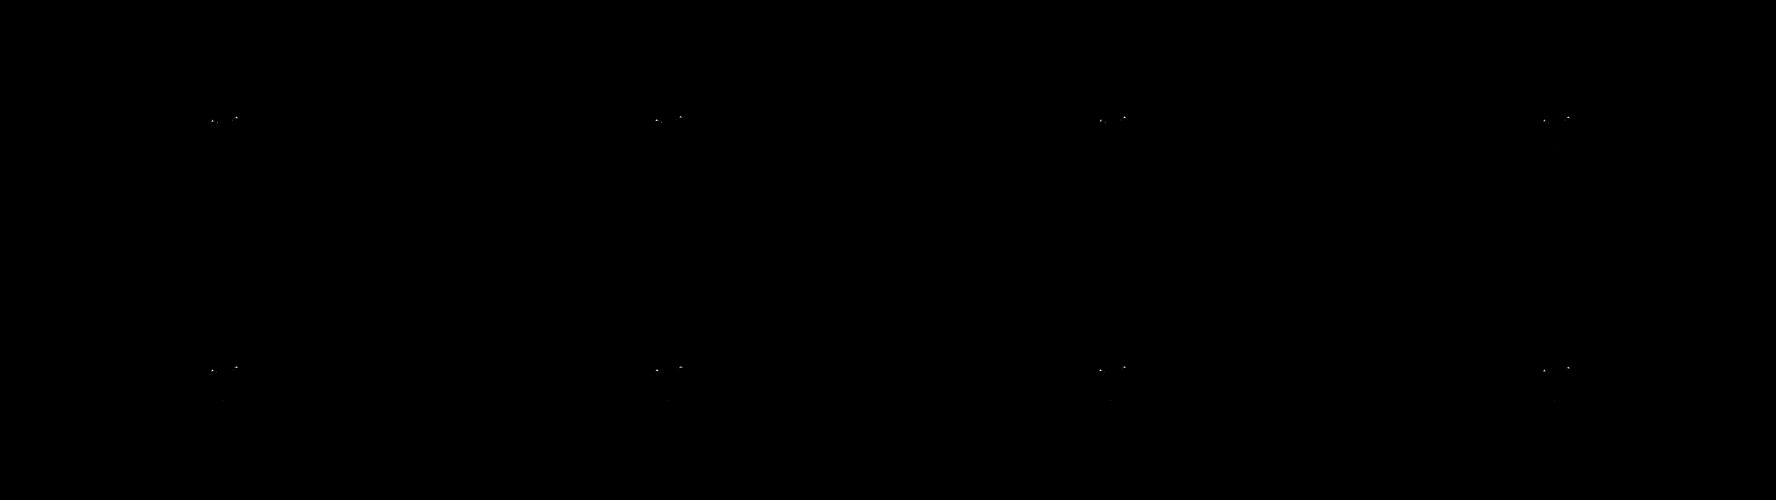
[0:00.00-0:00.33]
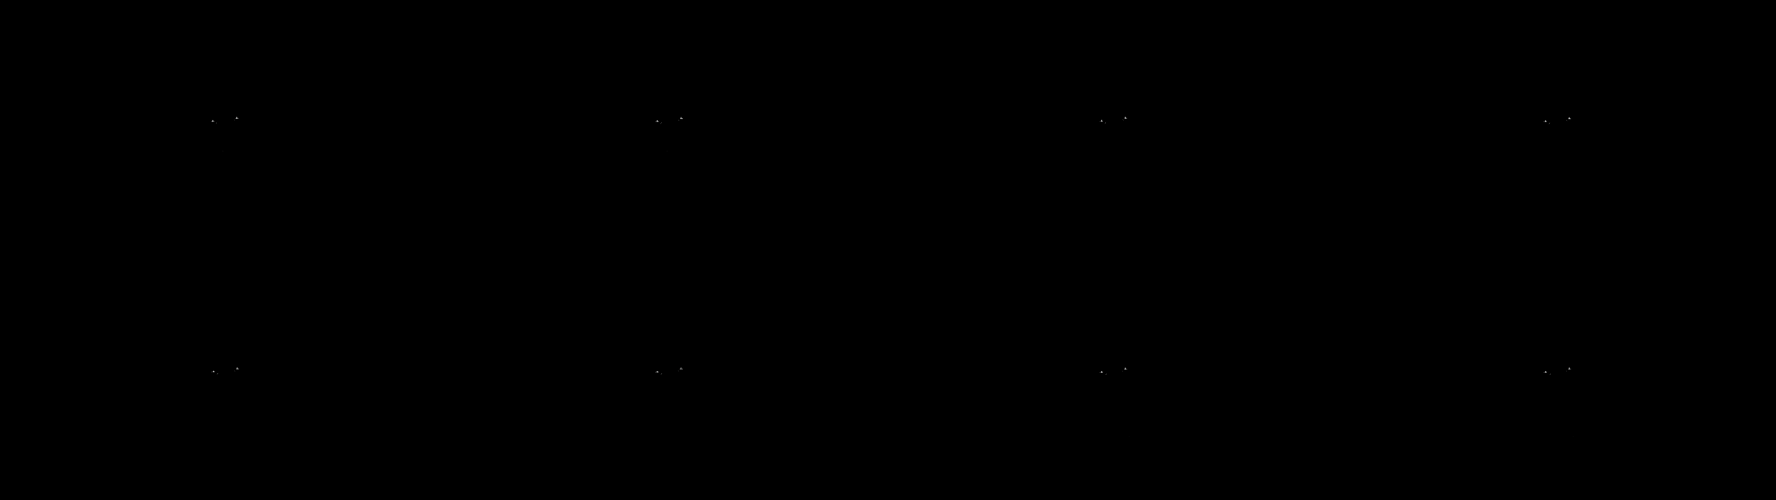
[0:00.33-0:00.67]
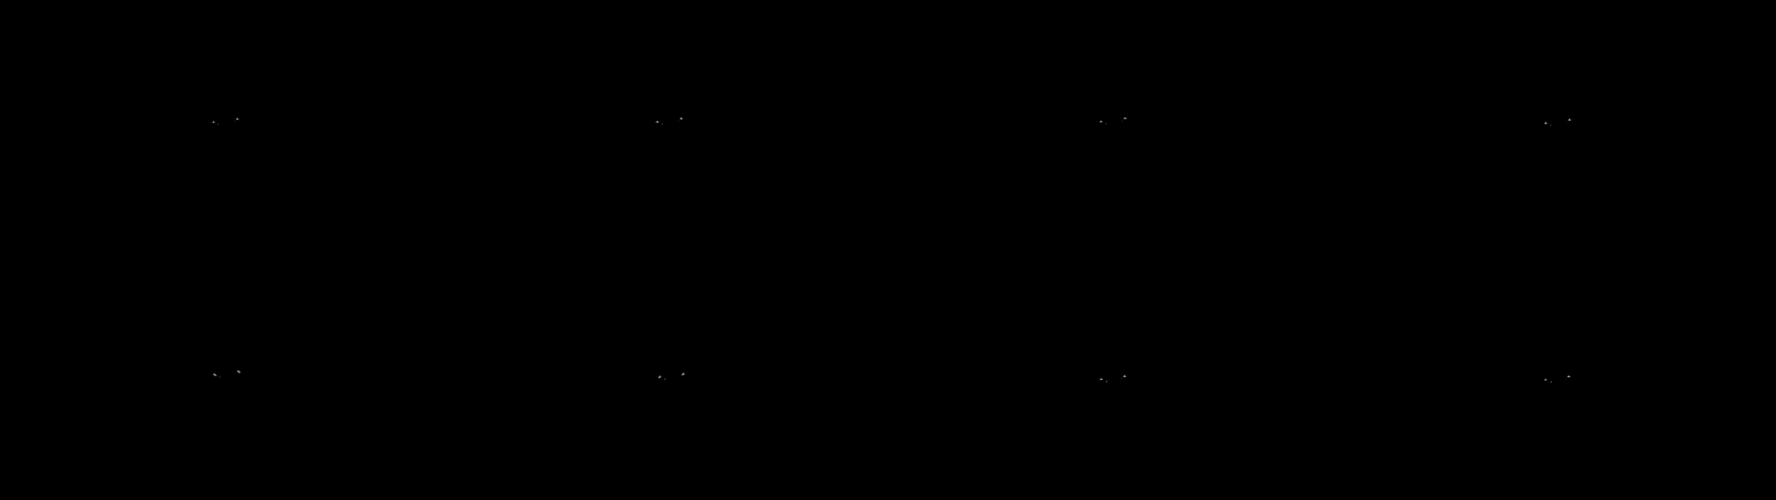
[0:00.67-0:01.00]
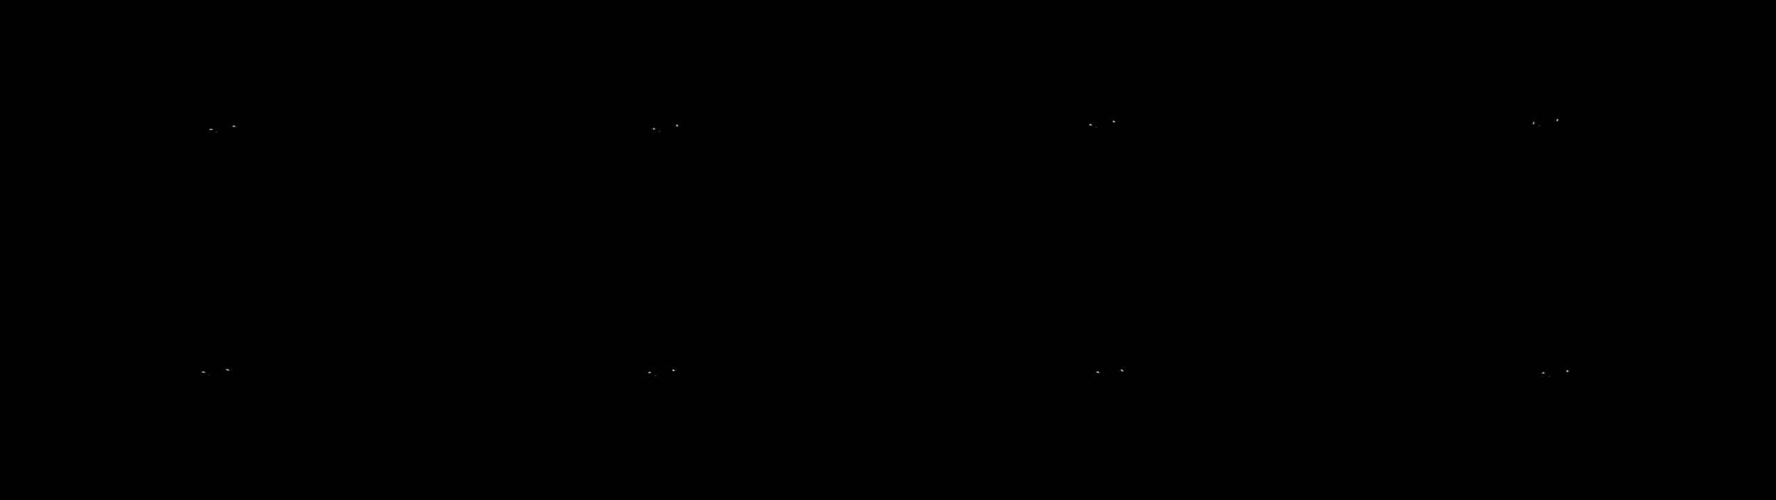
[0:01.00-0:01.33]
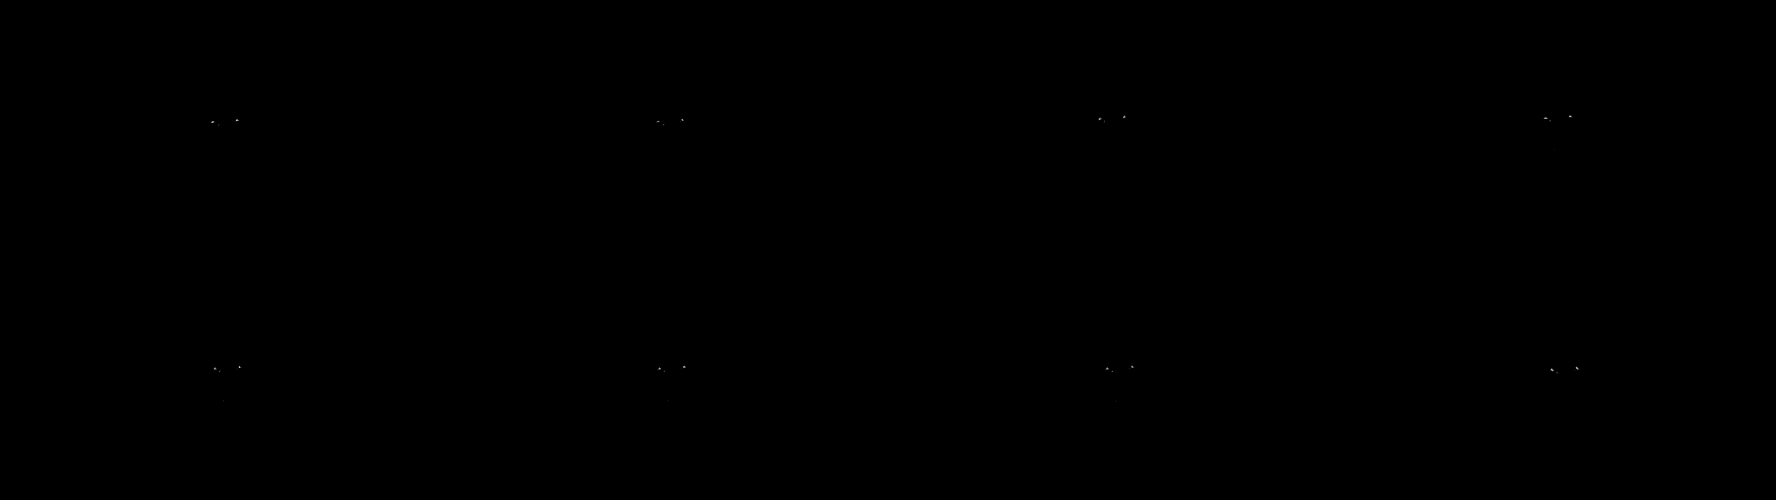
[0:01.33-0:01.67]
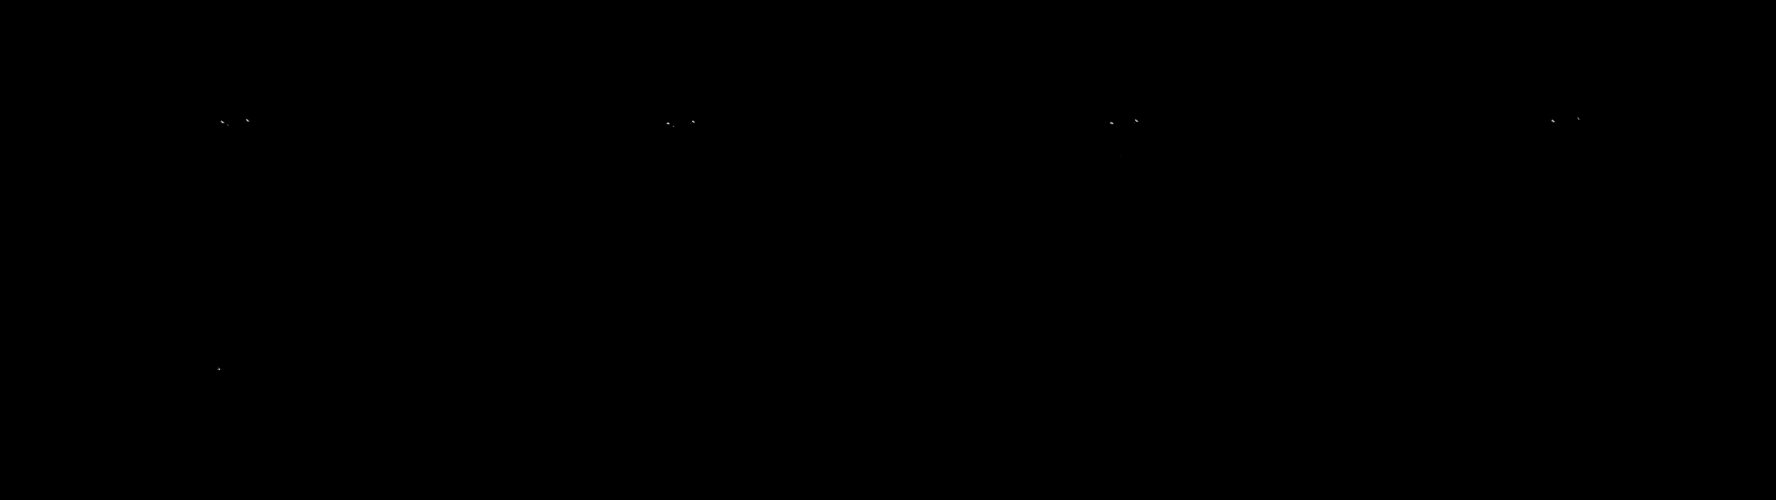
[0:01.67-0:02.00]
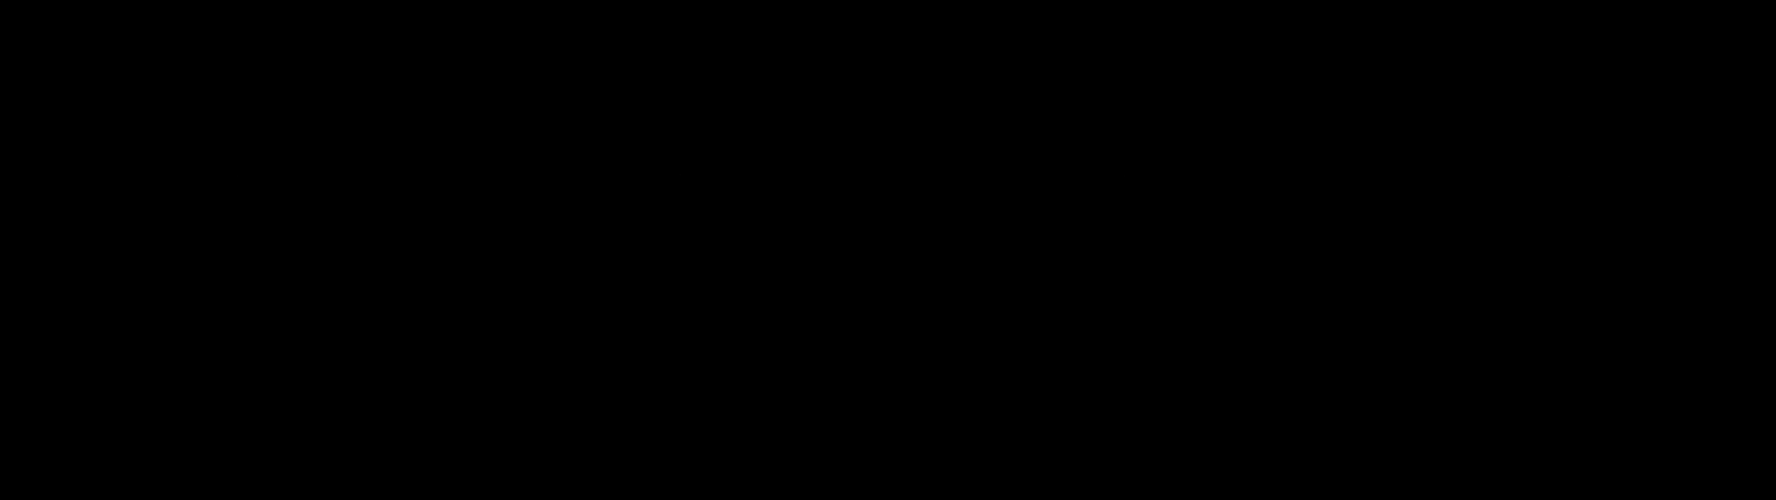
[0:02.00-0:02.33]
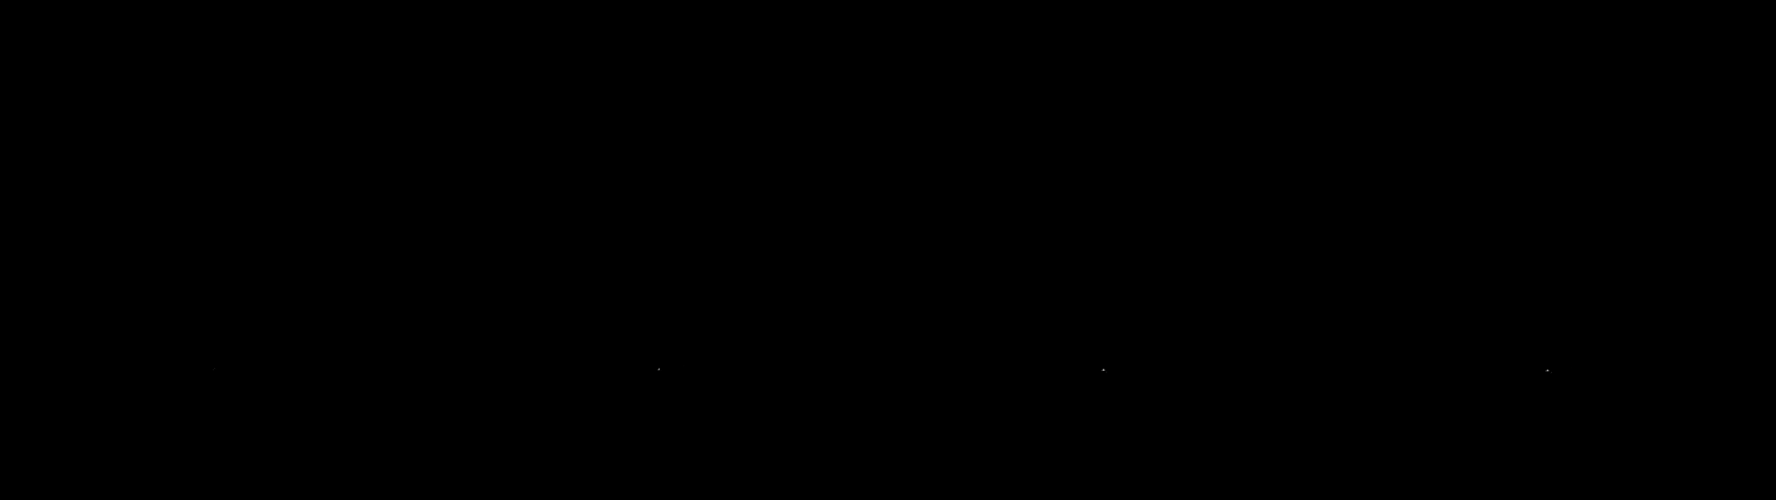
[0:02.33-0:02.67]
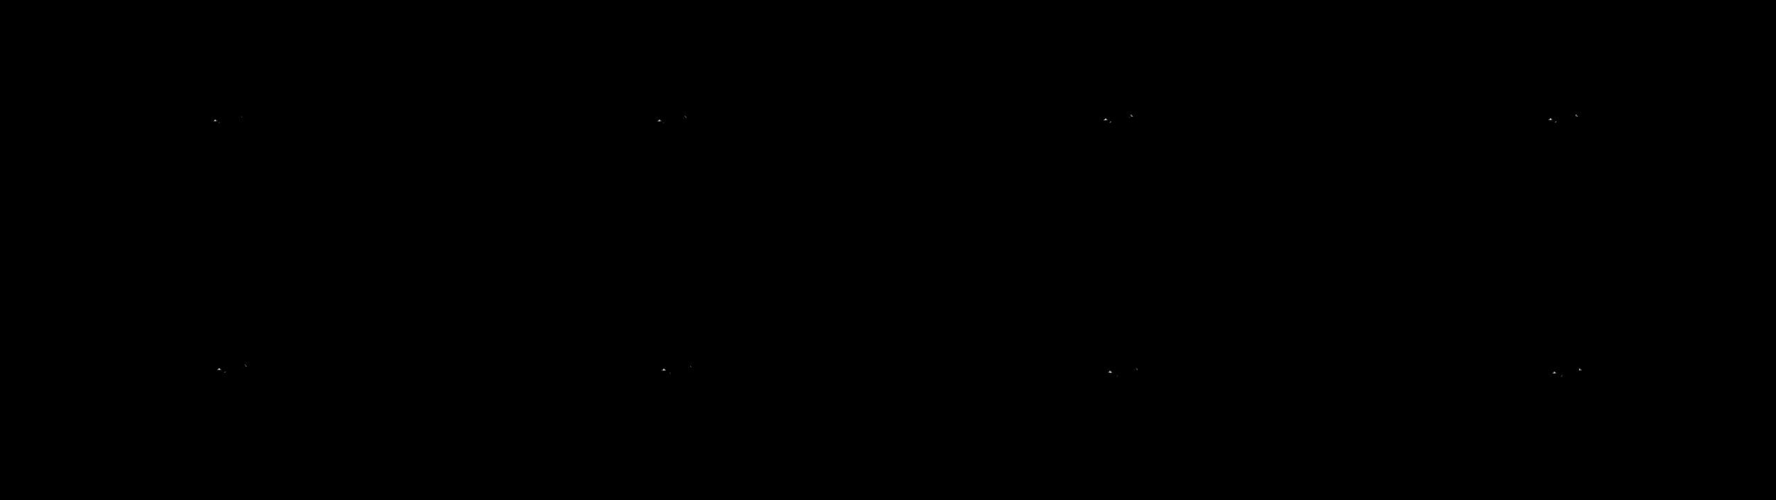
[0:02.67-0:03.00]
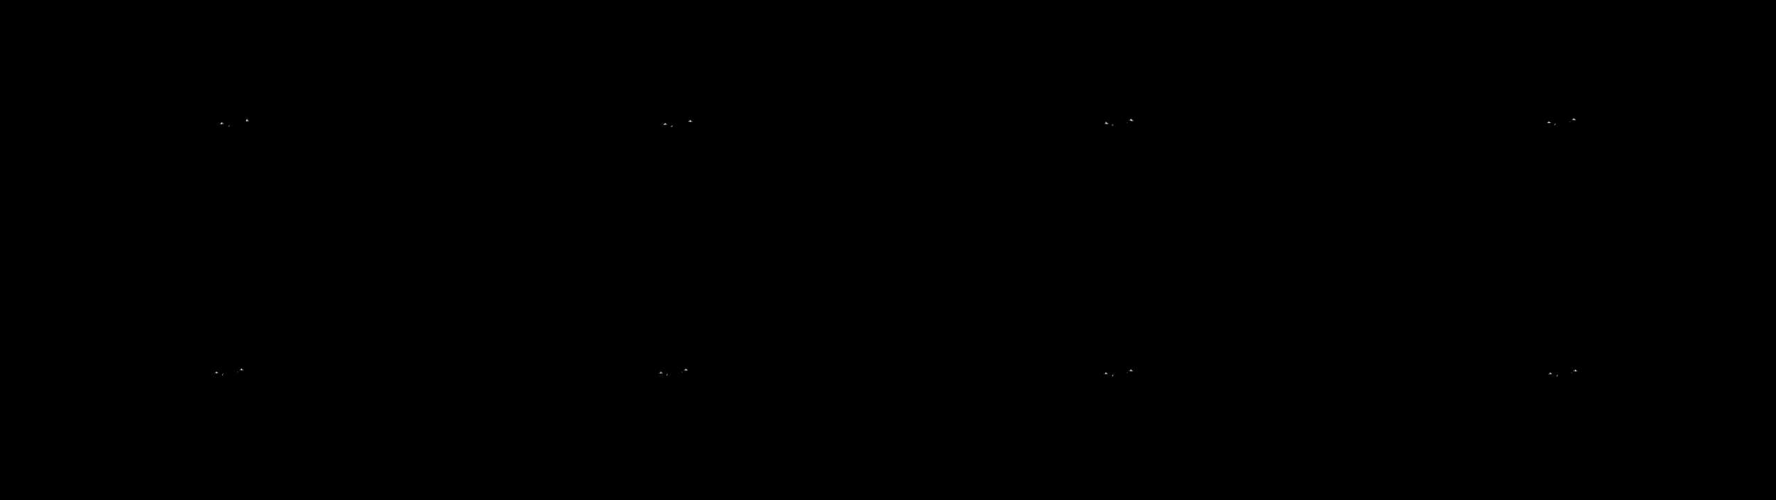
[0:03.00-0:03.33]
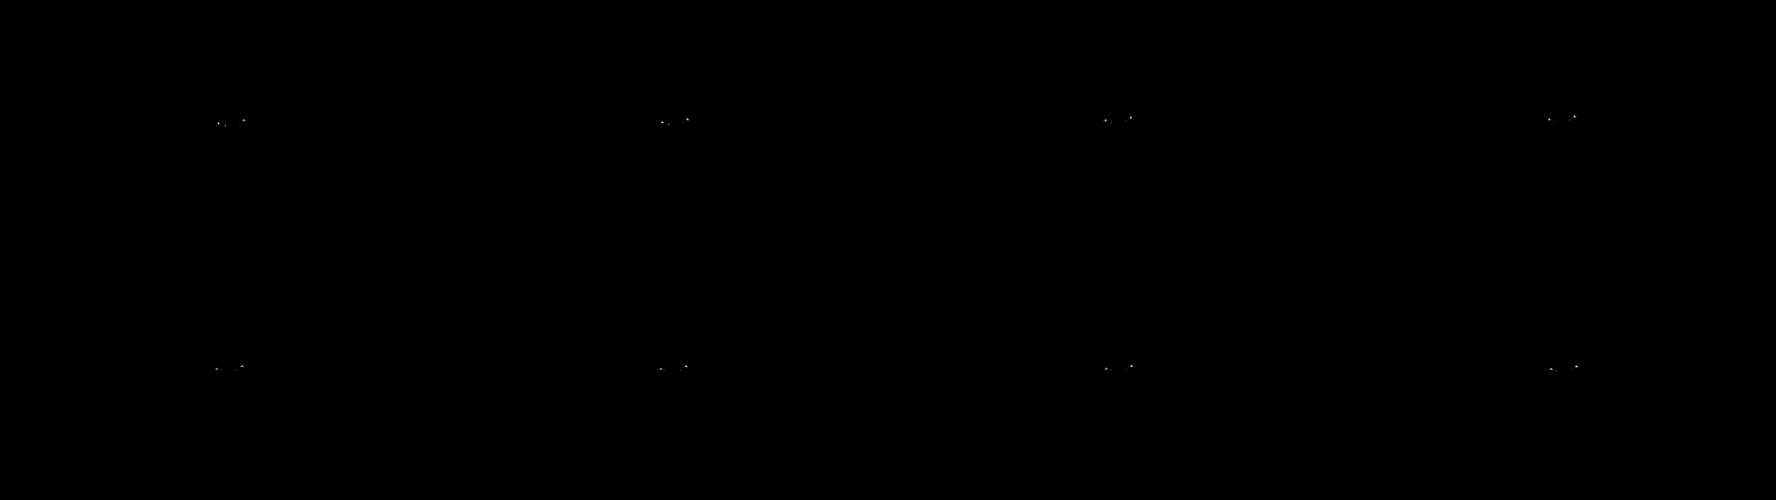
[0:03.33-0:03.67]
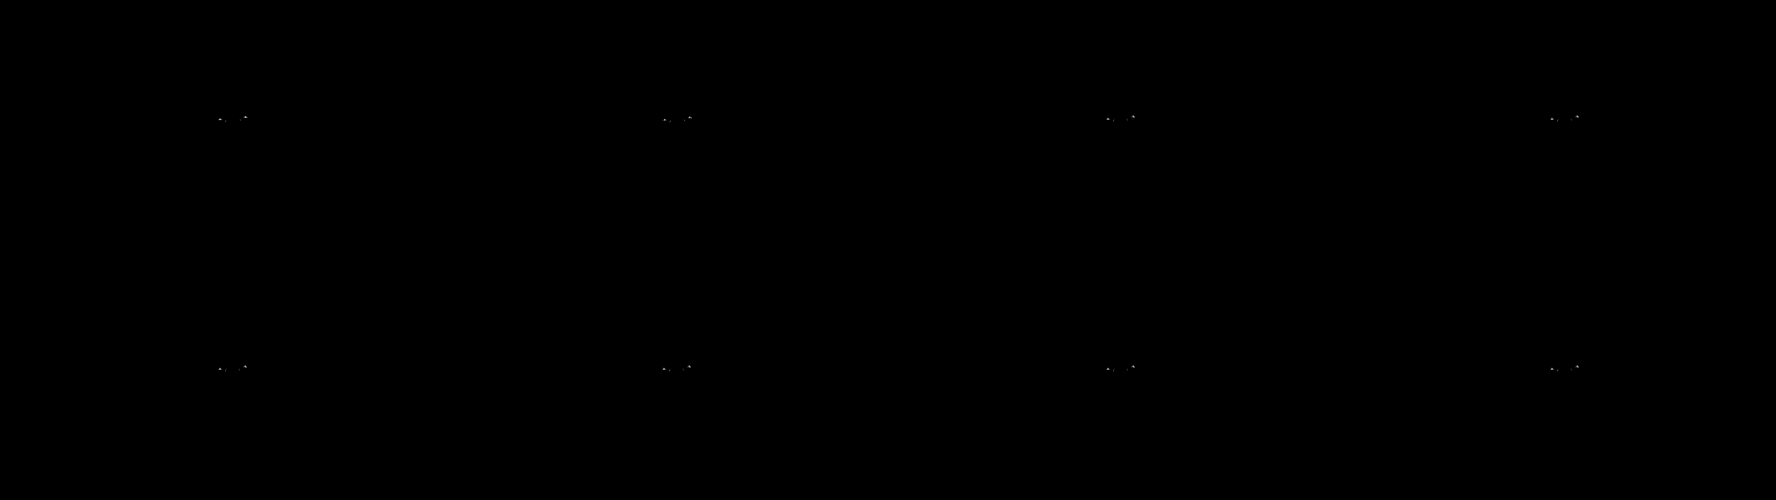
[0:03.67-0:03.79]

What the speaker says: [unreadable: no face in view]